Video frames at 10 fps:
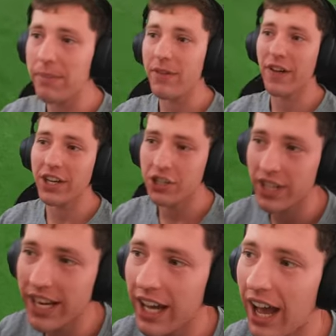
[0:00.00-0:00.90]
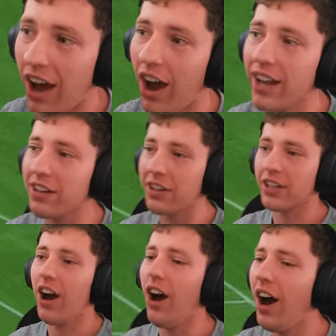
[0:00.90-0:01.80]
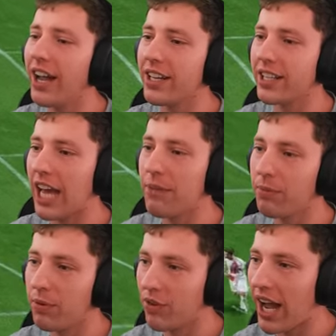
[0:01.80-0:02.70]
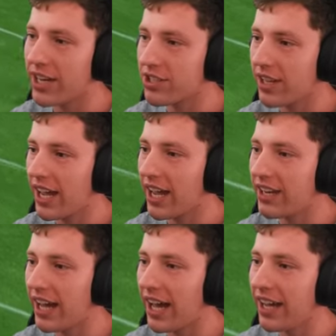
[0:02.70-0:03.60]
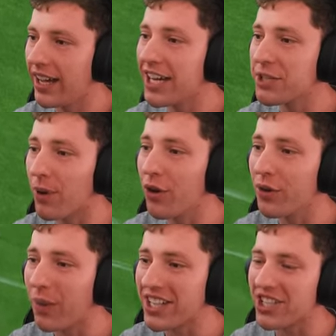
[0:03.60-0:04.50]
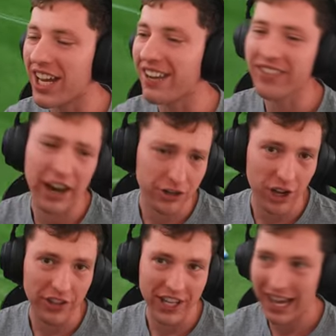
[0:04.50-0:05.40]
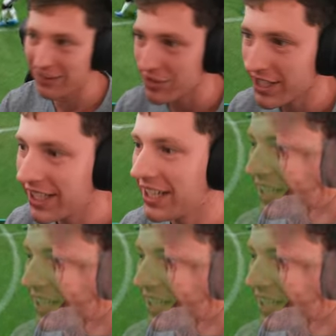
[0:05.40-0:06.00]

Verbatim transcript: he may be functioning at a highly, highly capable rate. And uh, he's proven once again that is not the case.